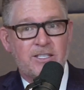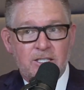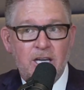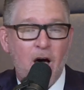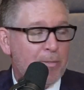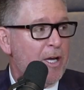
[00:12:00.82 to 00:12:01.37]
the
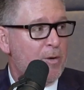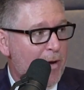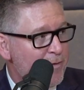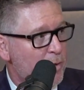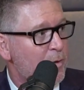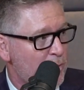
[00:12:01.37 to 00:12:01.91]
top line
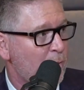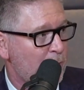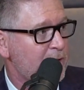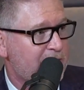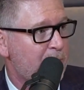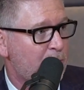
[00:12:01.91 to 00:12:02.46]
revenue into a real
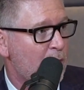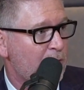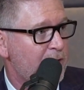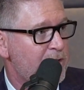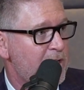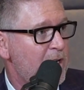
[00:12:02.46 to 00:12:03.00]
estate
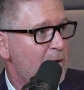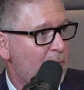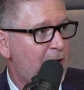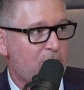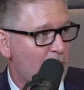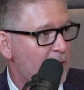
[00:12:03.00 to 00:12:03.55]
brokerage,
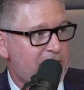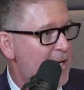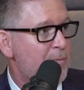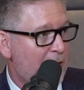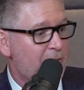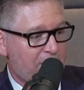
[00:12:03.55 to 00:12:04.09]
right? Or a
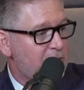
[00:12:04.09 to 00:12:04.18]
team, right? The